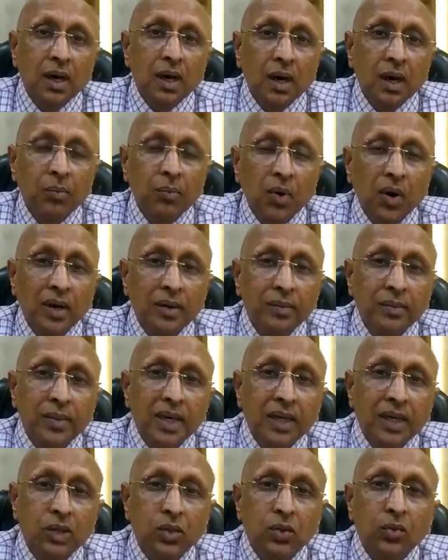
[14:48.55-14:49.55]

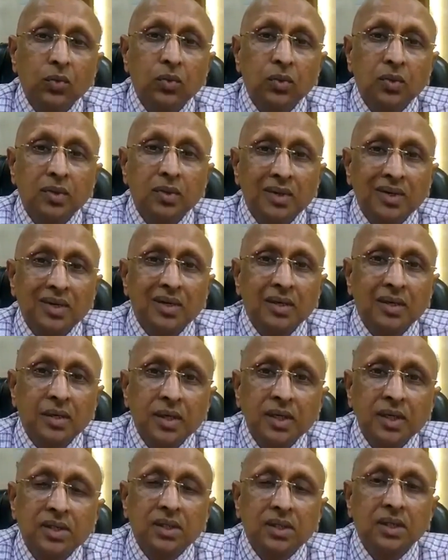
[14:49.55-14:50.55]
appointment to
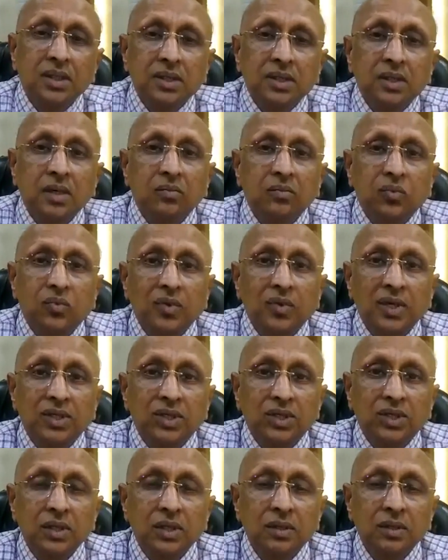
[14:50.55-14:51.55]
discuss some
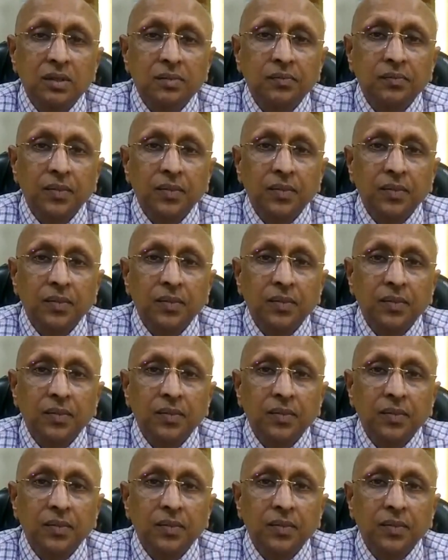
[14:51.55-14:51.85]
question.